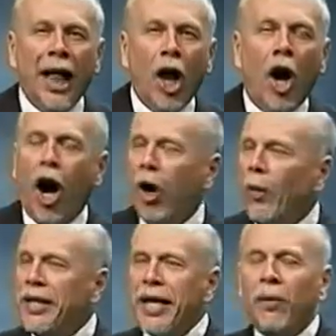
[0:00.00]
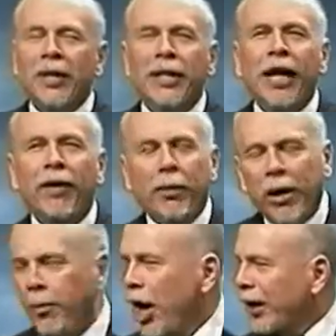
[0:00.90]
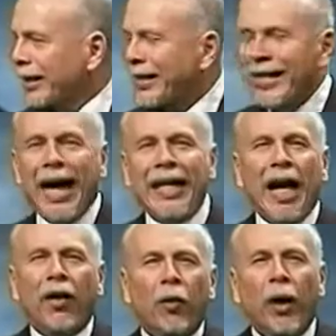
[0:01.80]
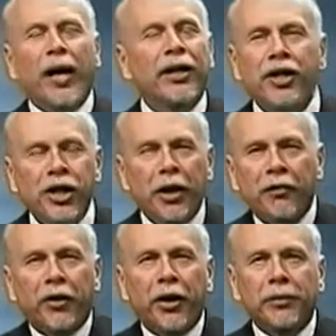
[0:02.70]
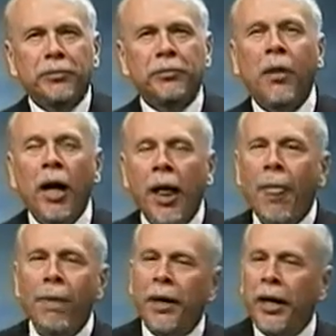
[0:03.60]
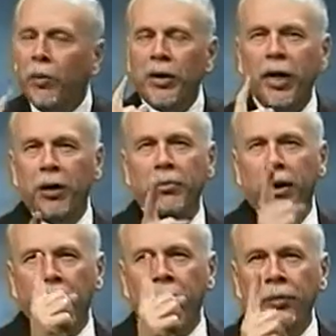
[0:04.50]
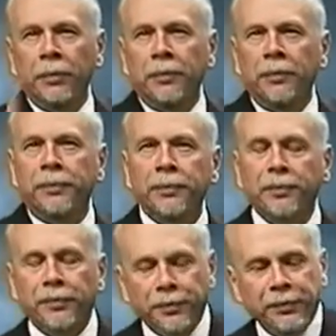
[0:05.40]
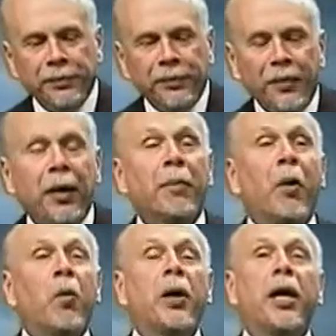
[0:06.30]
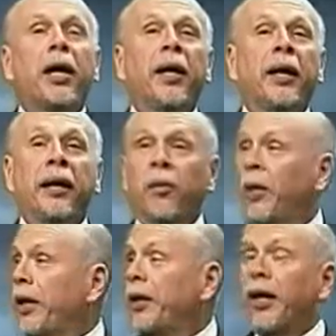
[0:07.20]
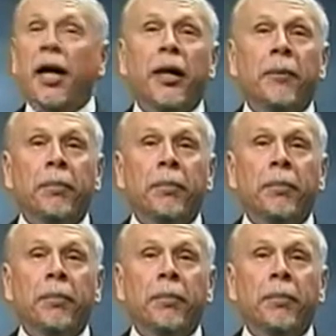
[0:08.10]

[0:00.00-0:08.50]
All we did was give him the ball and stand out of the way and cheer for him. It was him alone. But we win the game.